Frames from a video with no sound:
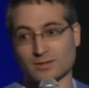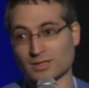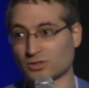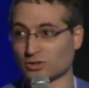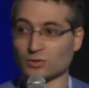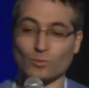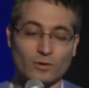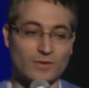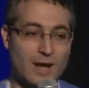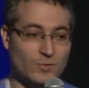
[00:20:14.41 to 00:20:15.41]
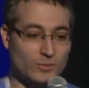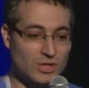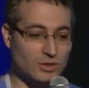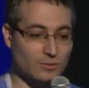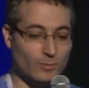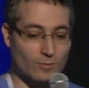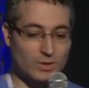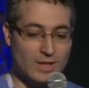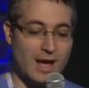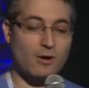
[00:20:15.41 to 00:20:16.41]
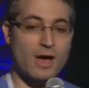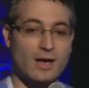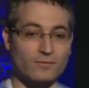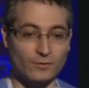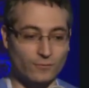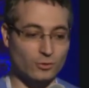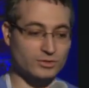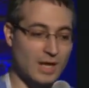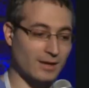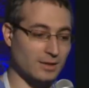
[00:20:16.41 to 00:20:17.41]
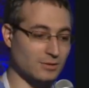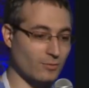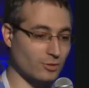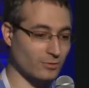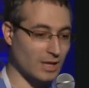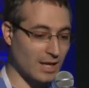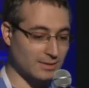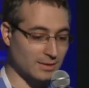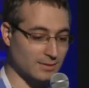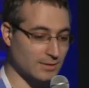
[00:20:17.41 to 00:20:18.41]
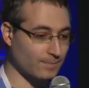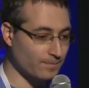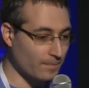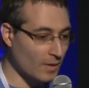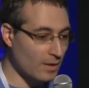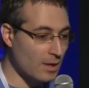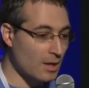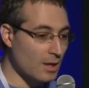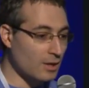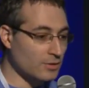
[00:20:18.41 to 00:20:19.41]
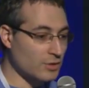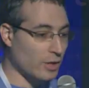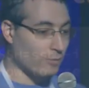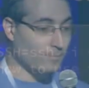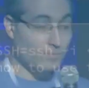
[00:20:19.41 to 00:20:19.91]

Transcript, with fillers: This is just more of an optimization, but we now have the full .git directory contents. So